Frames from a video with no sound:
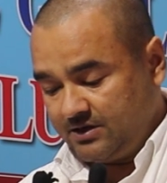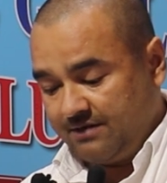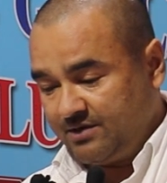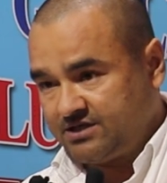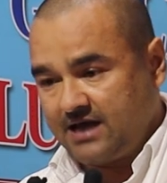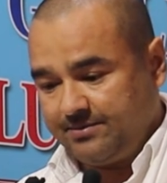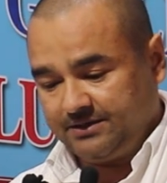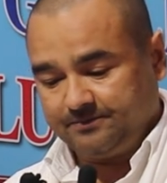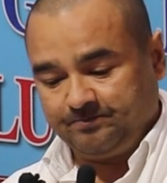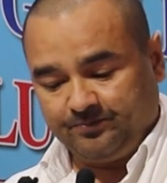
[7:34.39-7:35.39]
Number
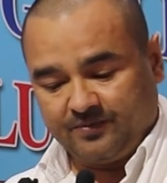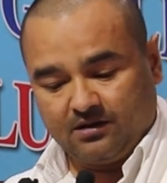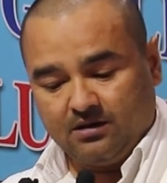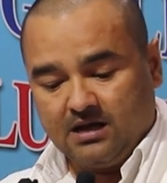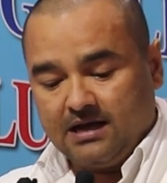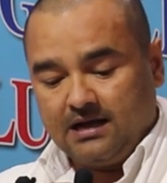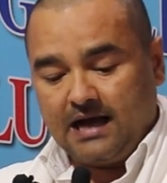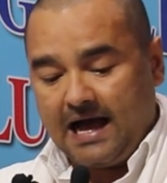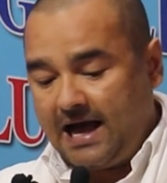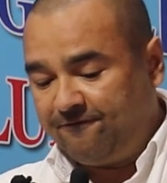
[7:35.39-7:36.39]
7,
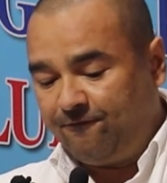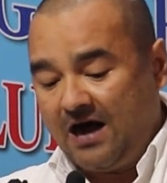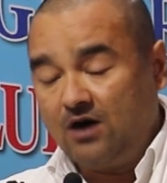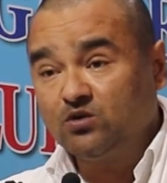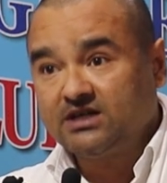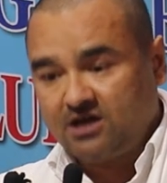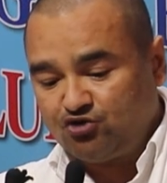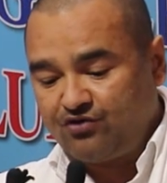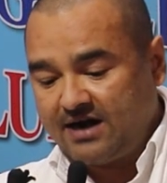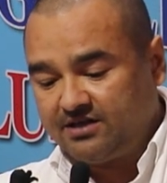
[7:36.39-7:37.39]
I have found
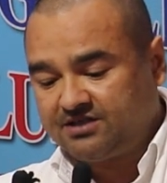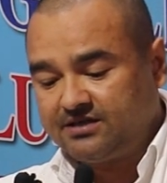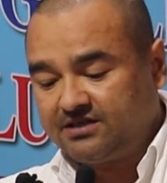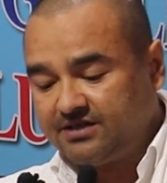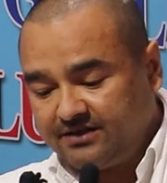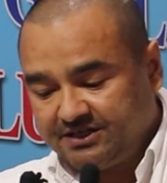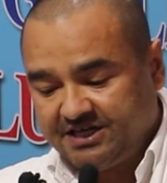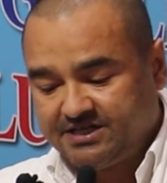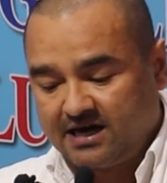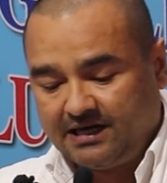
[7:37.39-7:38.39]
contradictions in the data